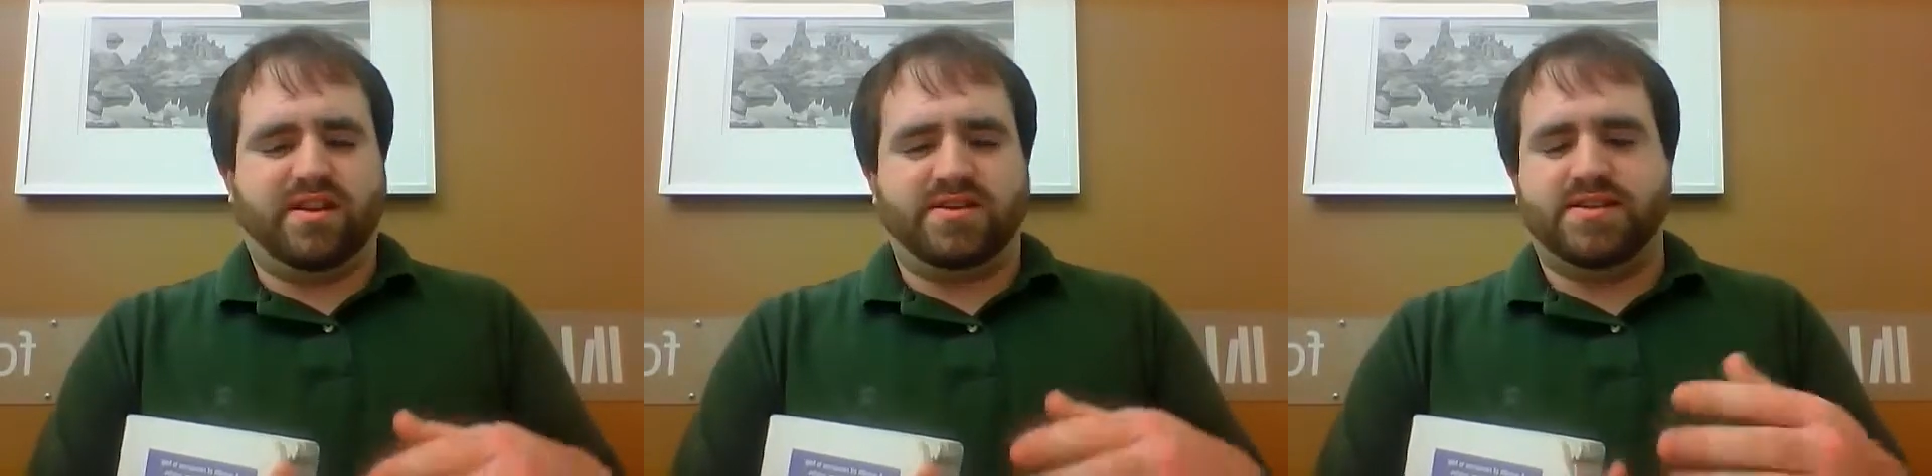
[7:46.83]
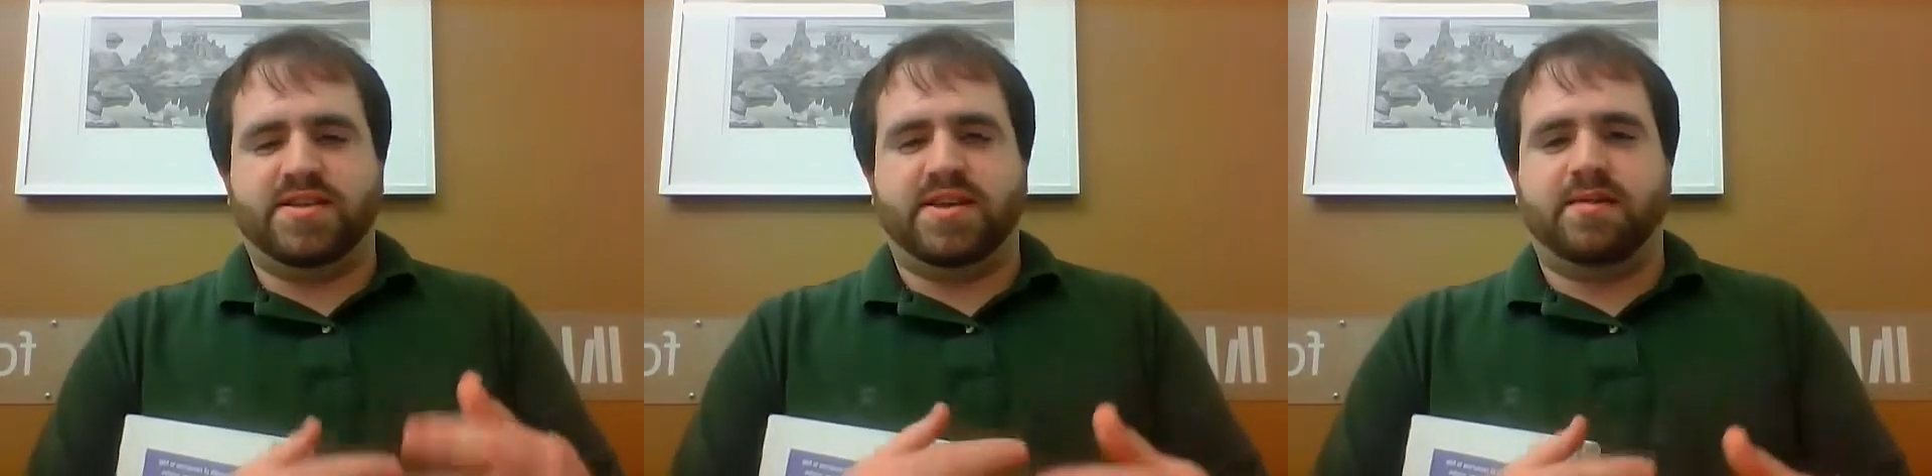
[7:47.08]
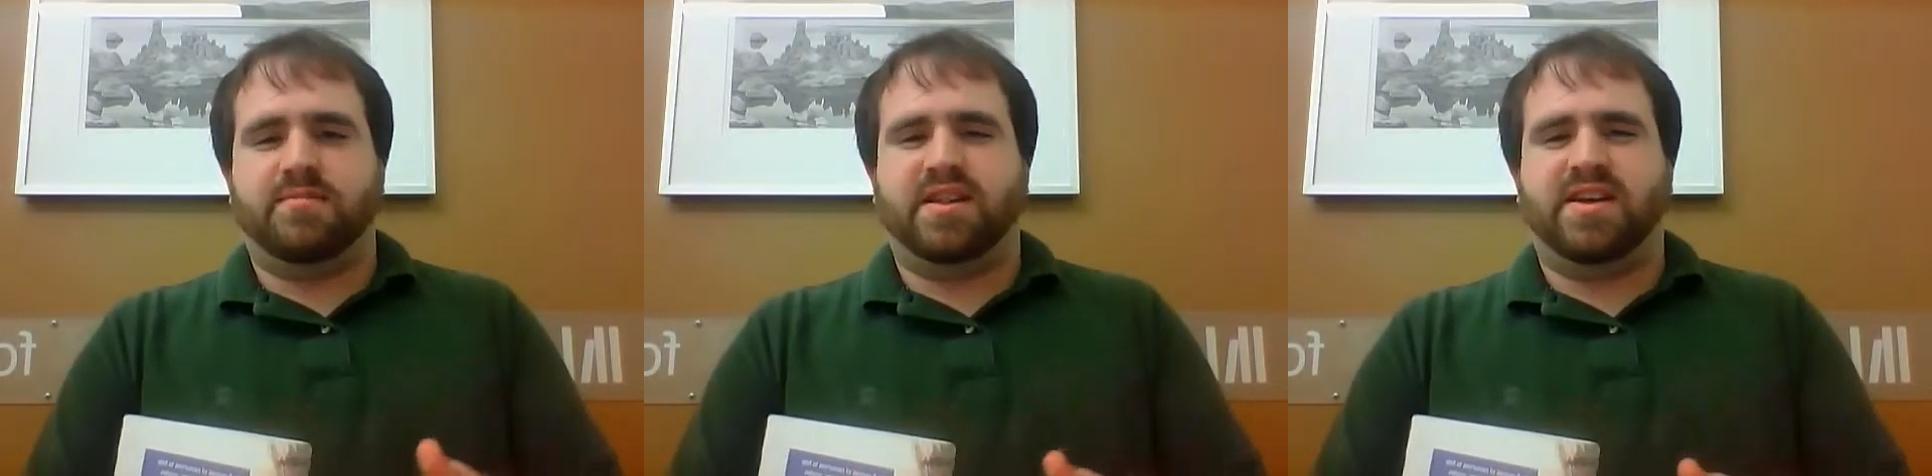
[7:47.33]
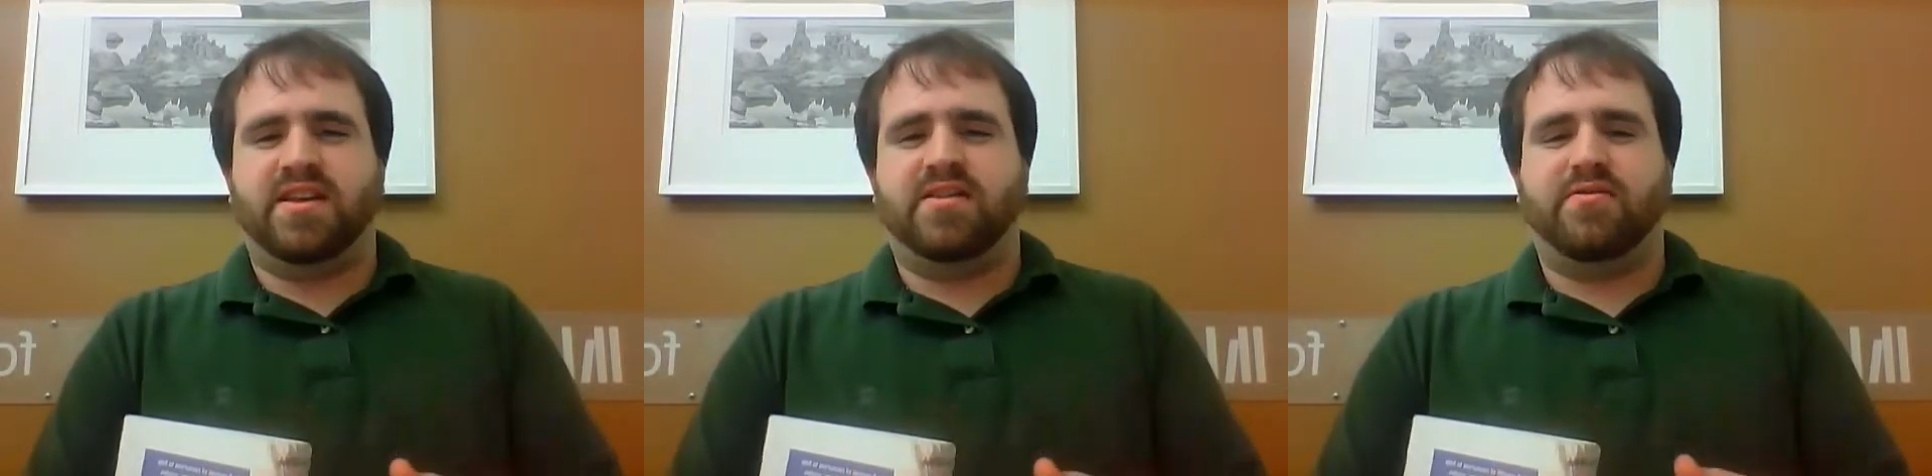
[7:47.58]
doesn't seem
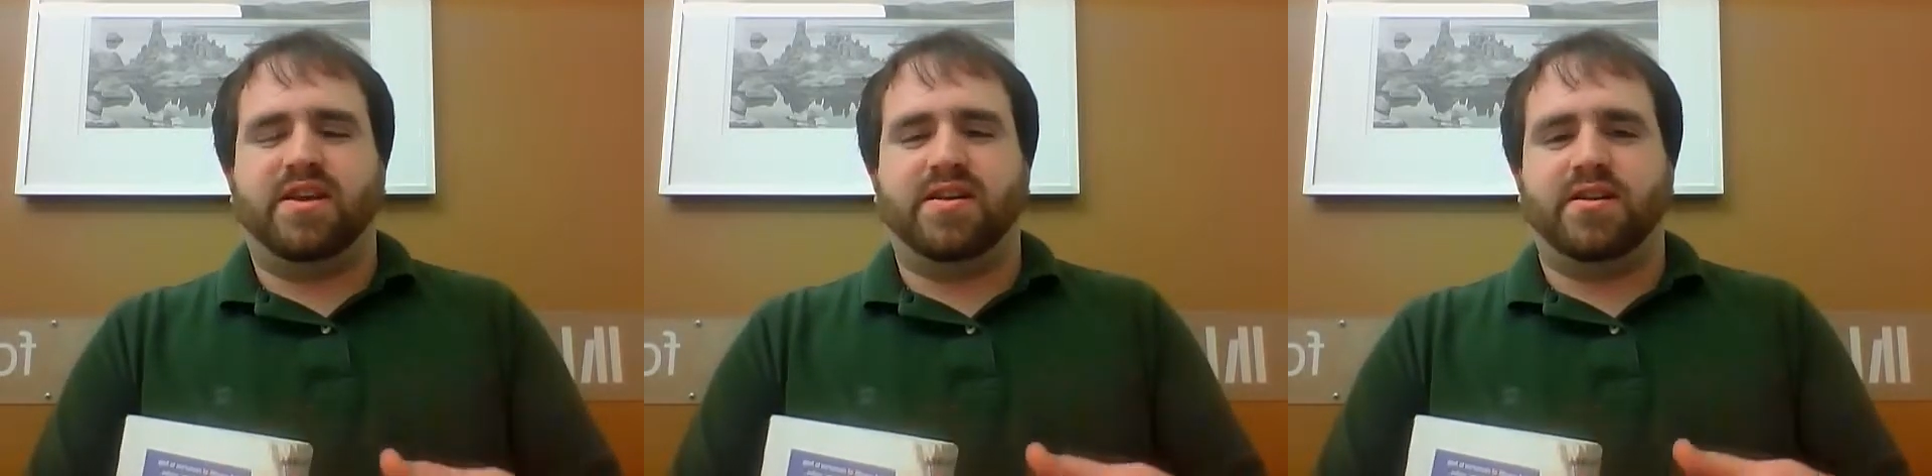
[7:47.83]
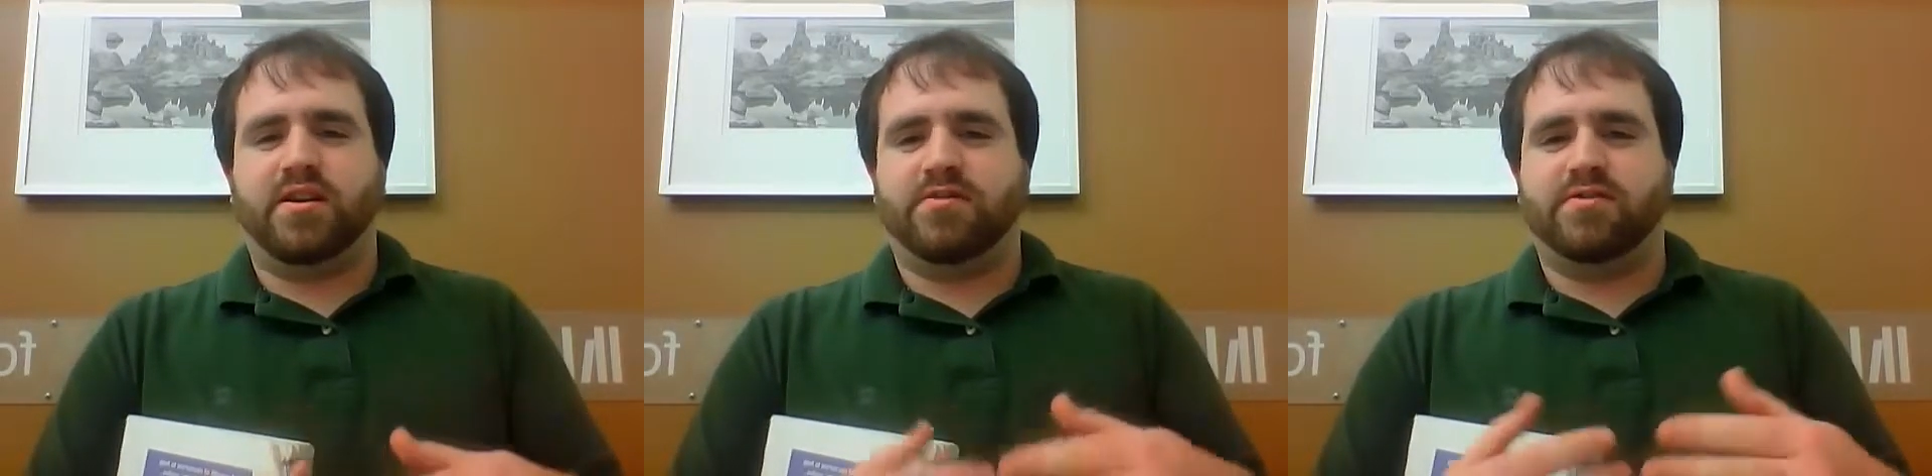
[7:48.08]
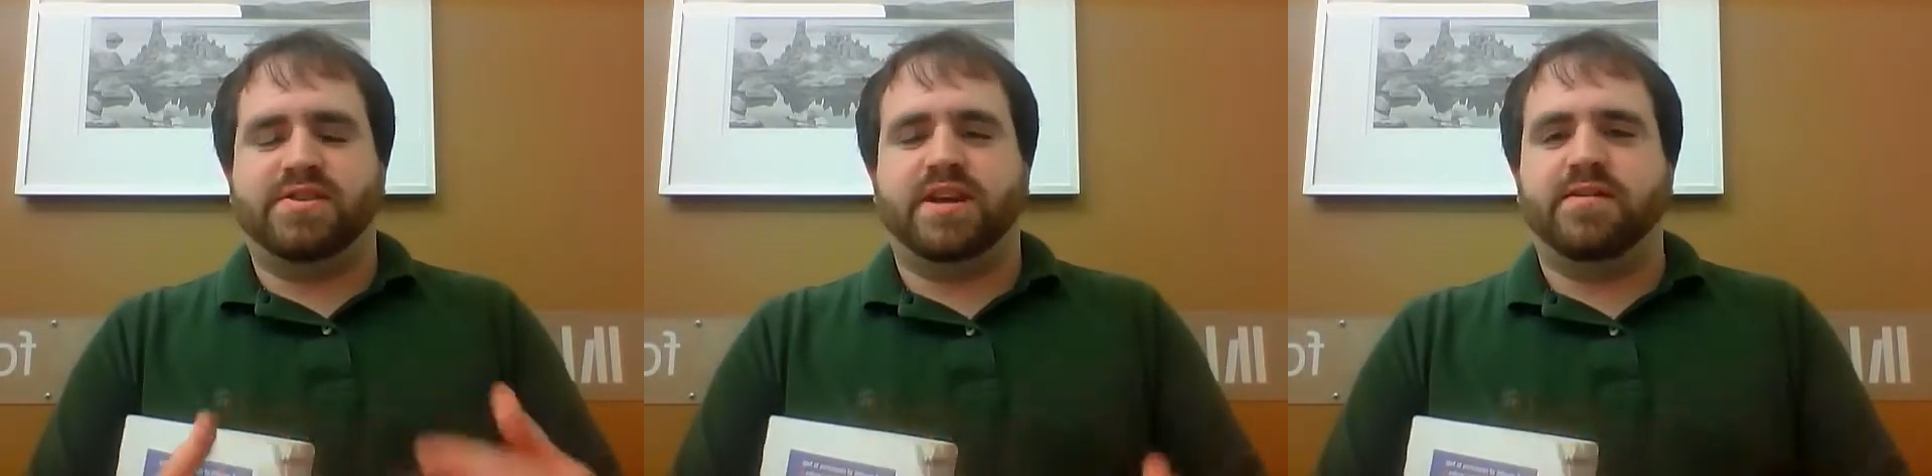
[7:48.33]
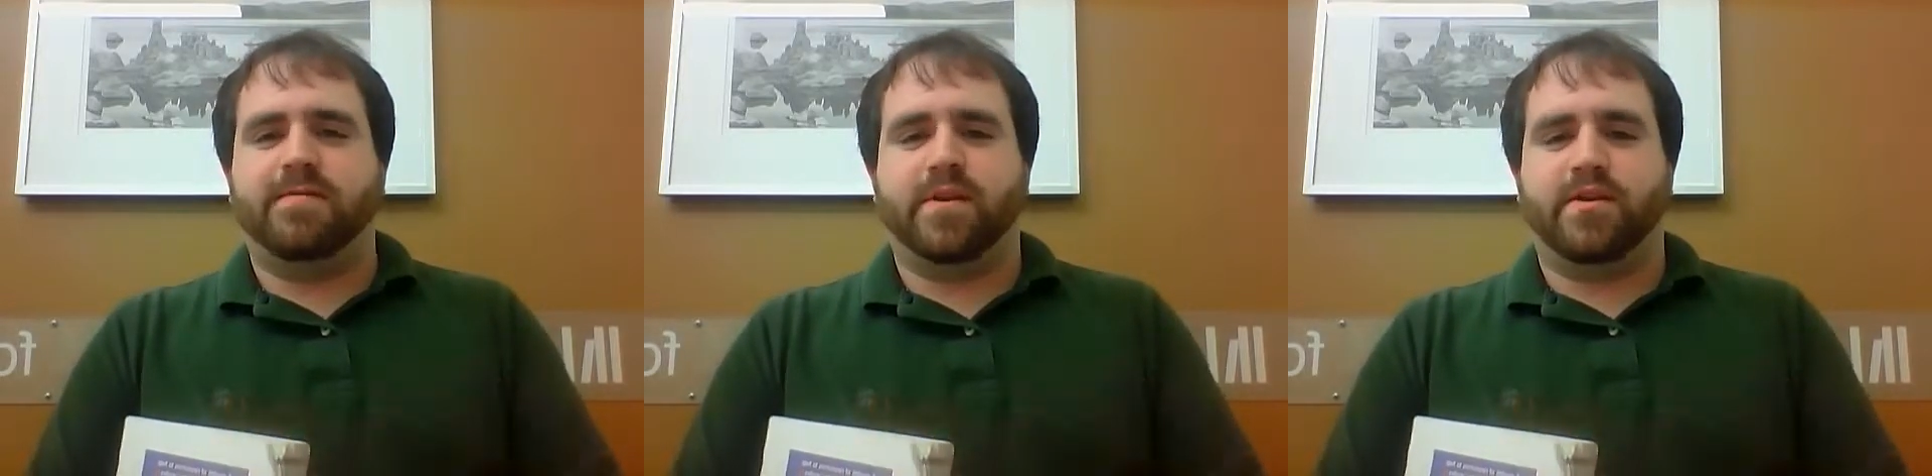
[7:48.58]
like you can
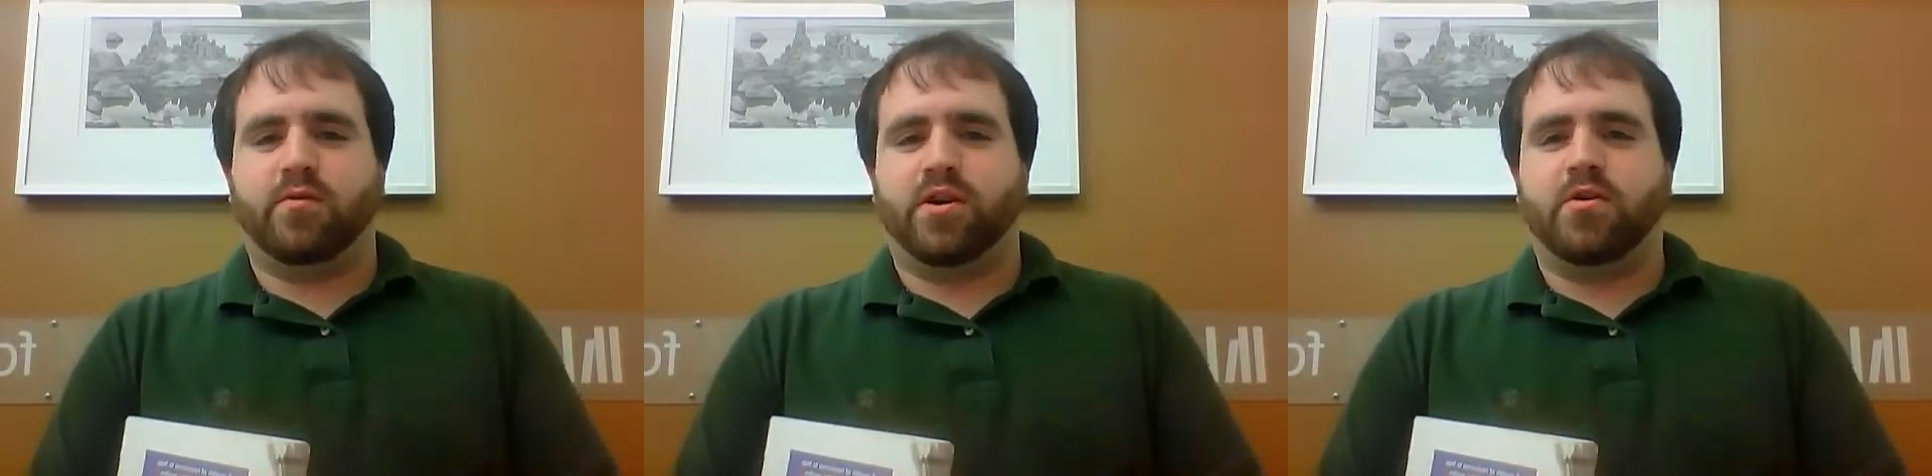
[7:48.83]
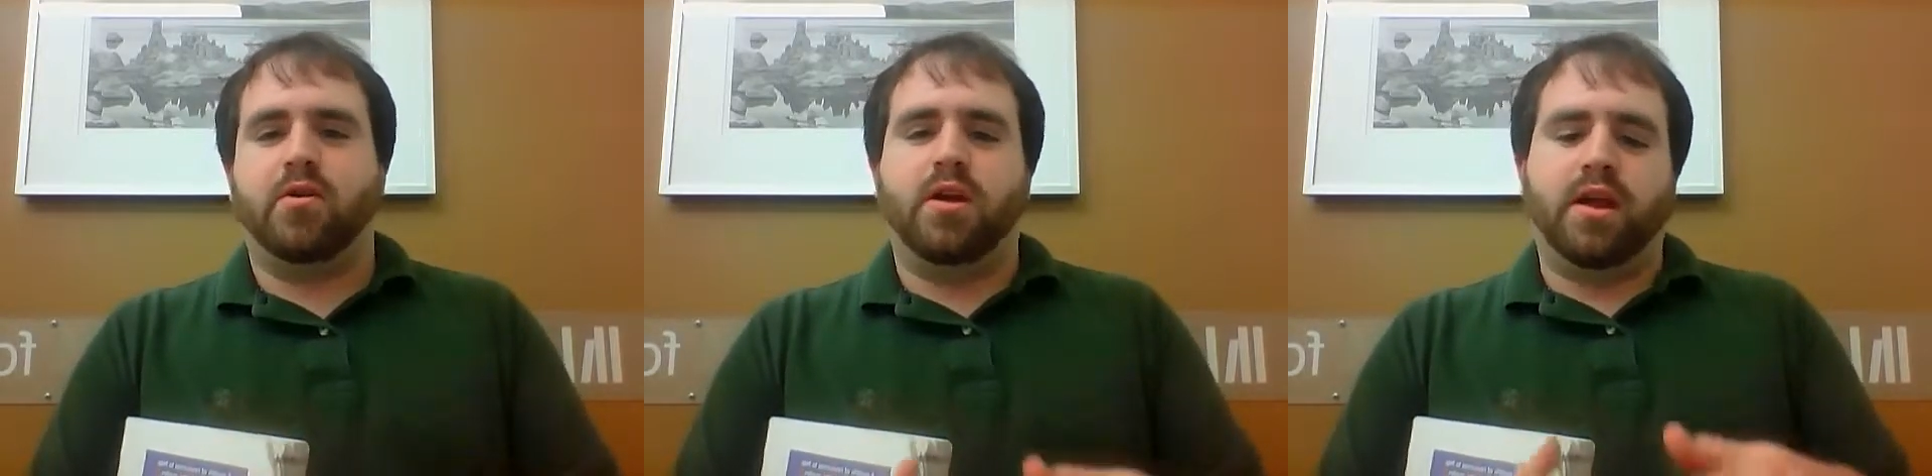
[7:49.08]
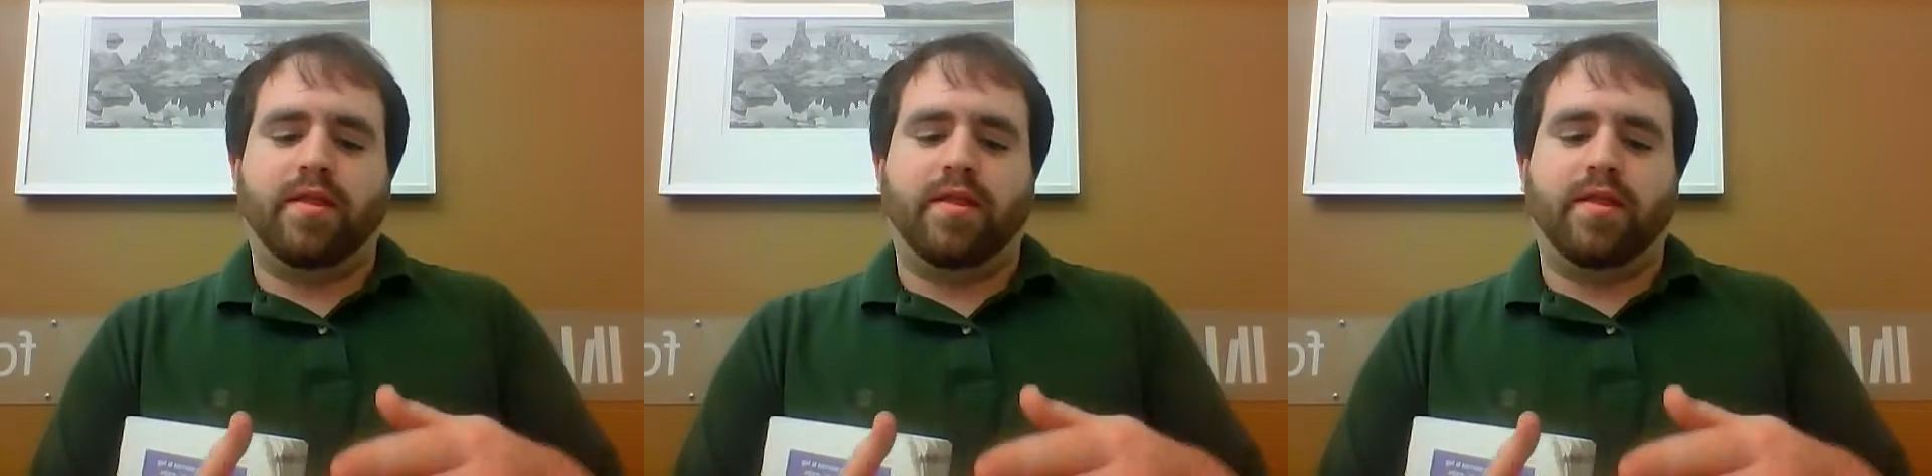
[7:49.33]
understand it very well.